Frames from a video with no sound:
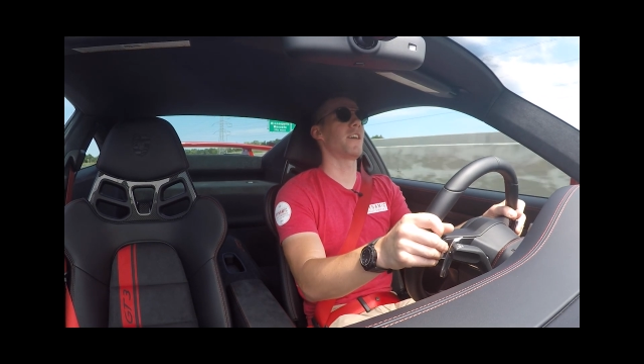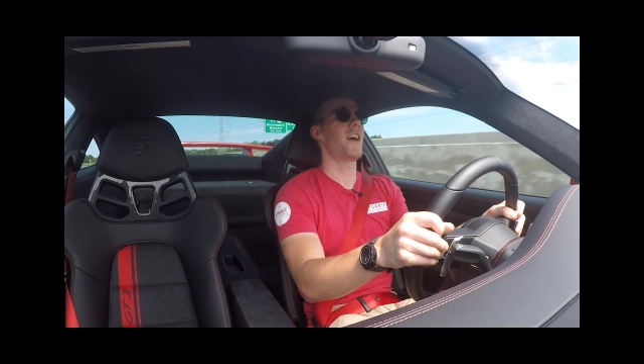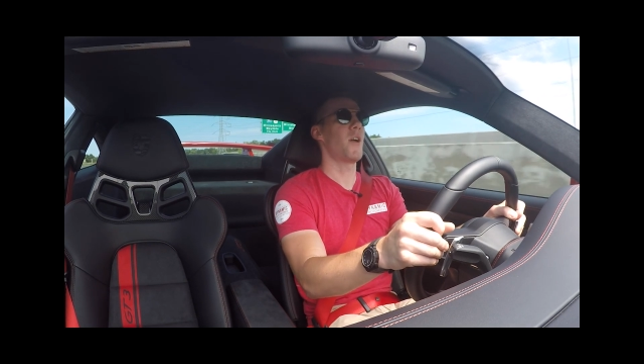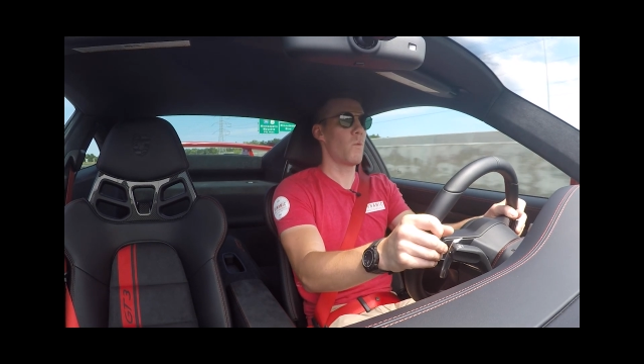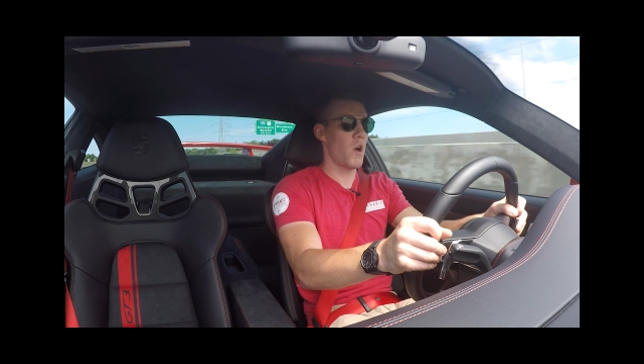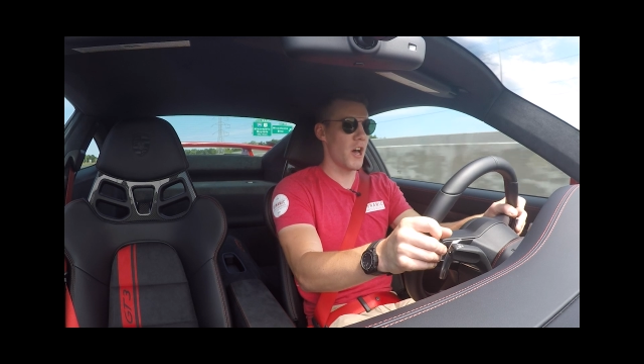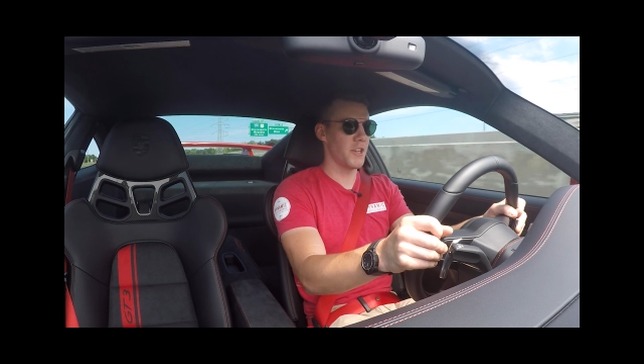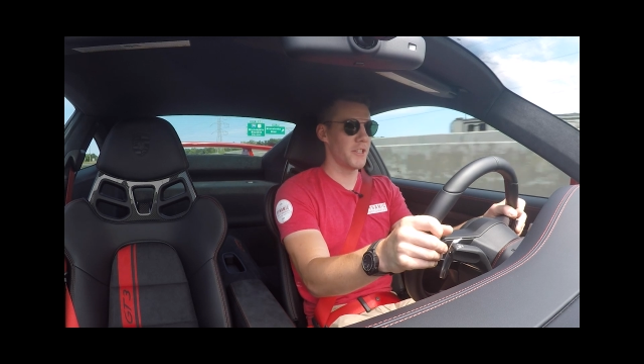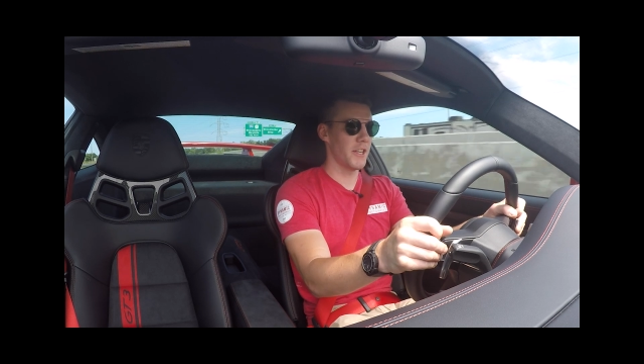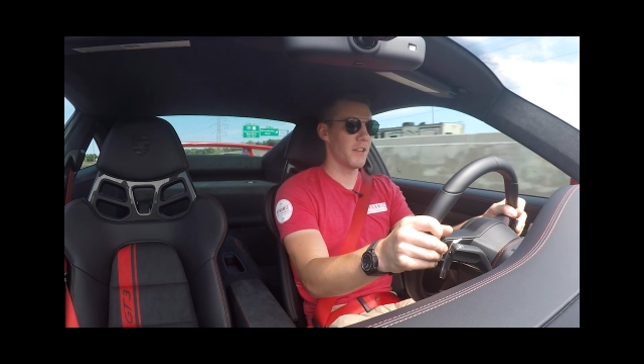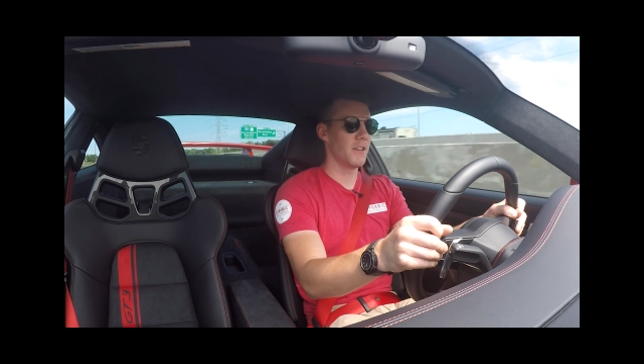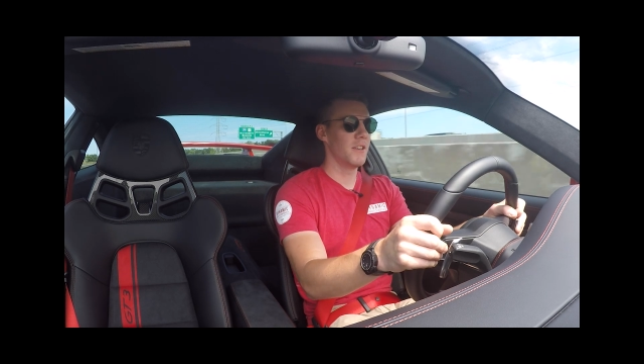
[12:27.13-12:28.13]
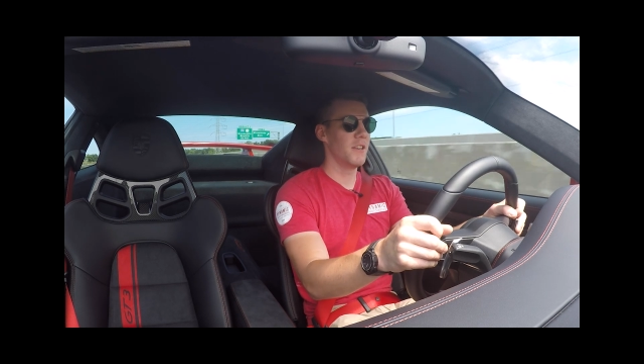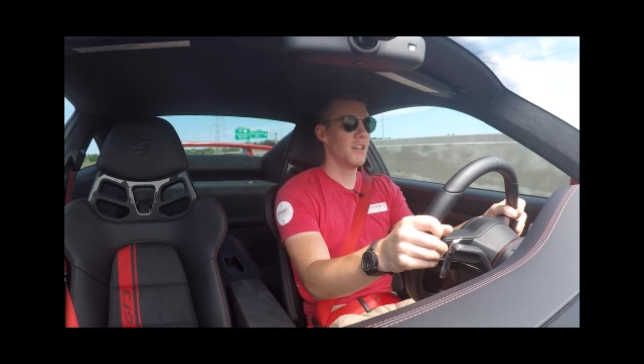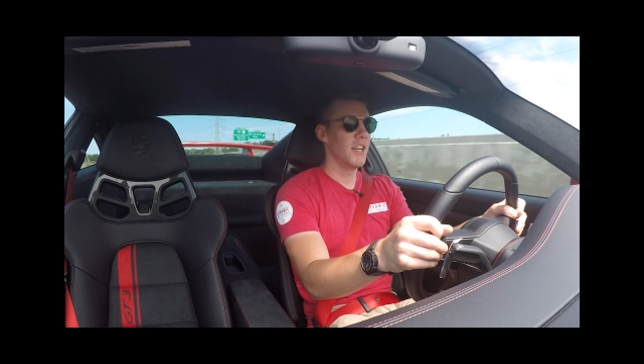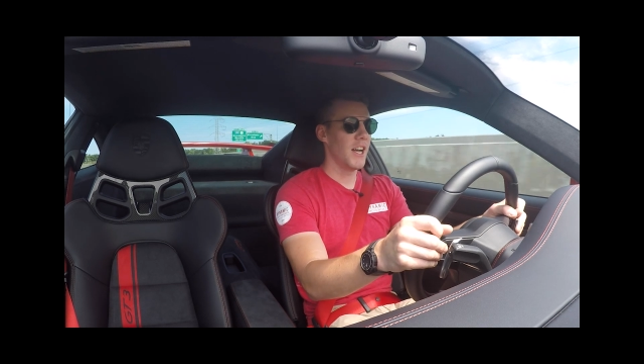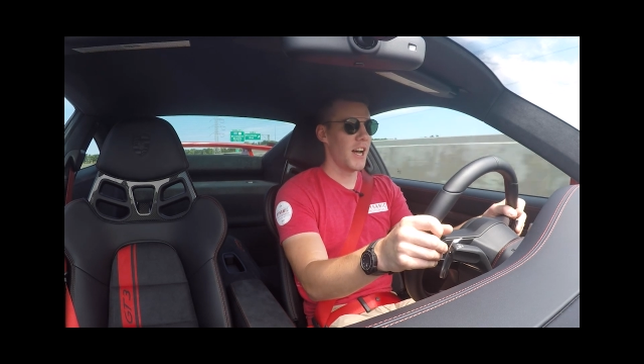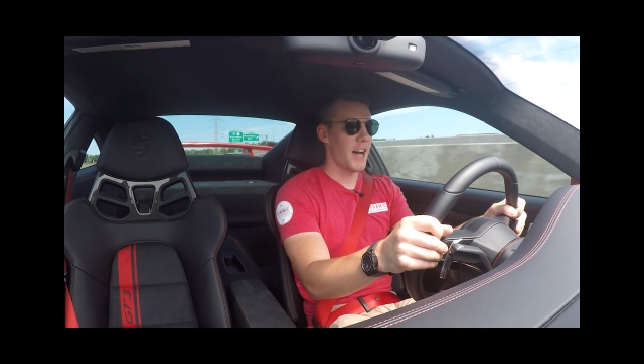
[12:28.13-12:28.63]
I want it.
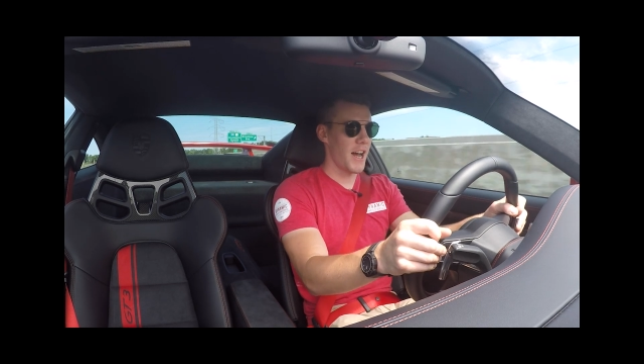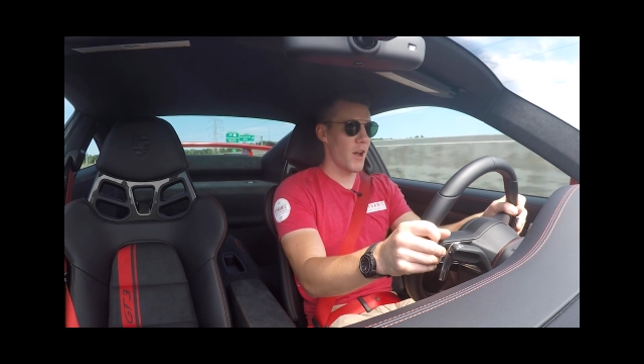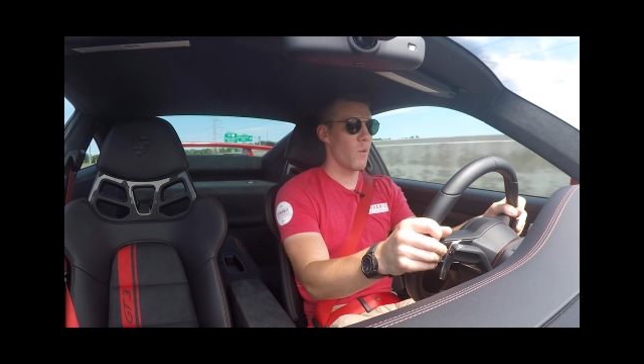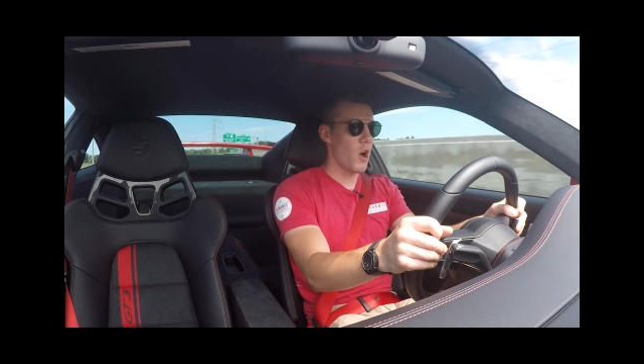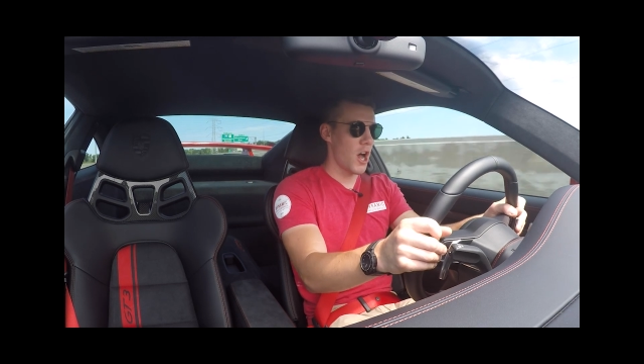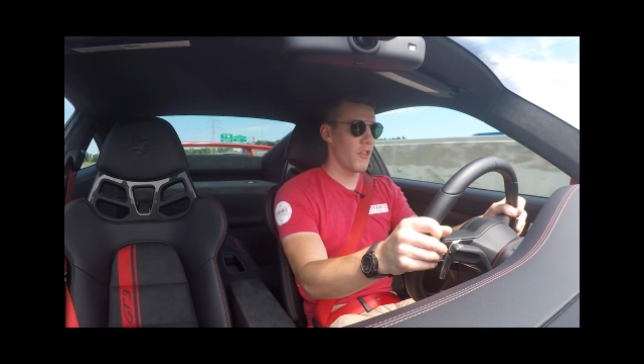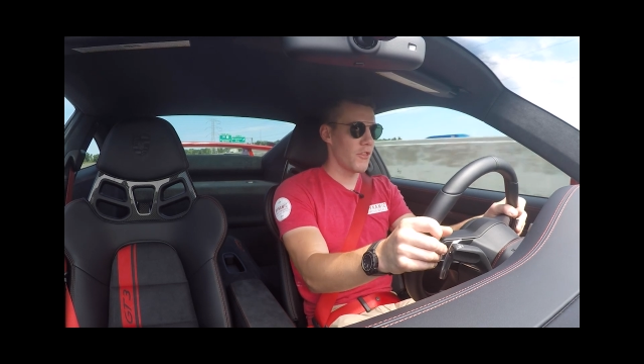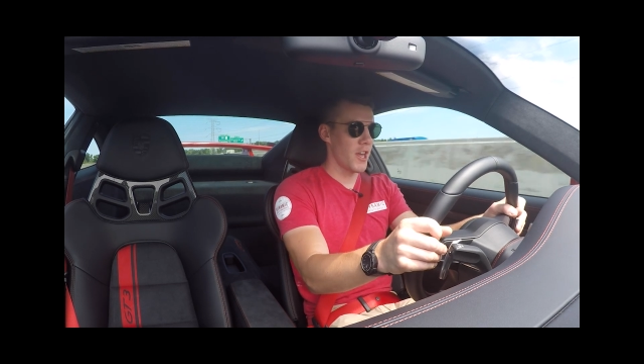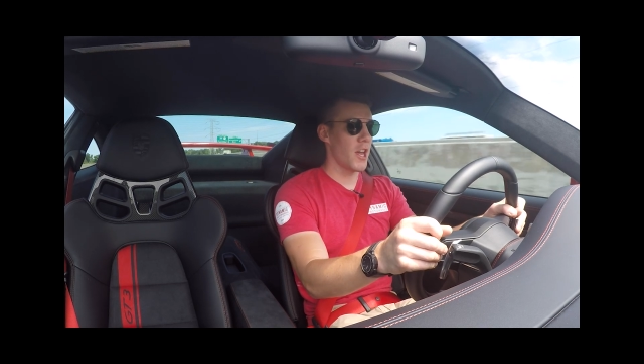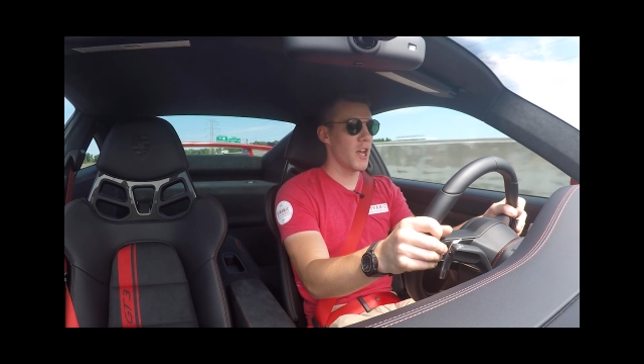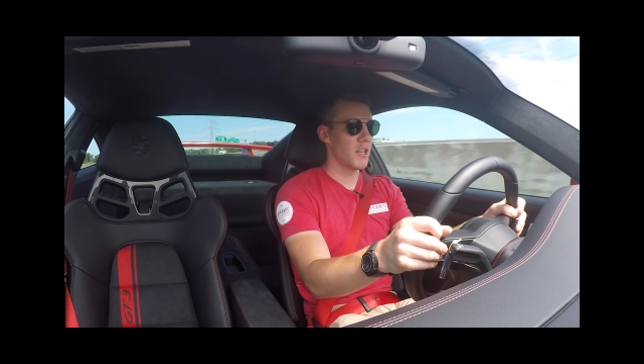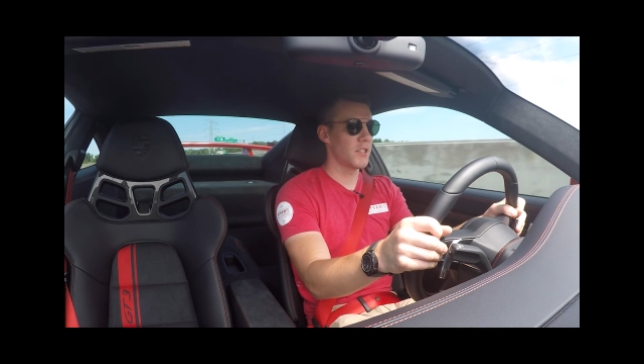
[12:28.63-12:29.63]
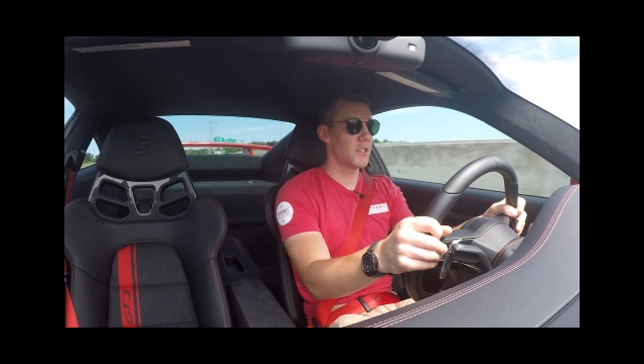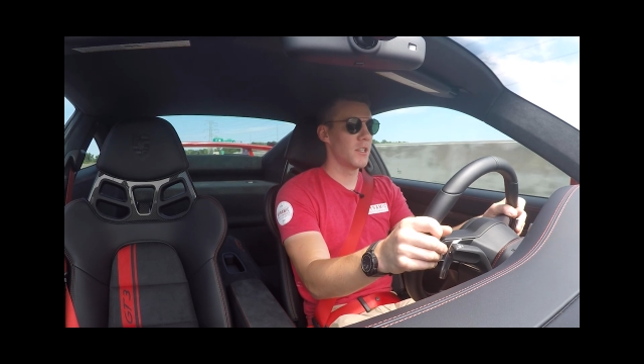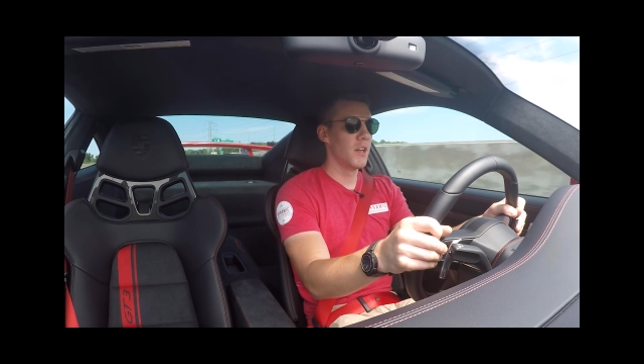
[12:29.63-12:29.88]
I want this.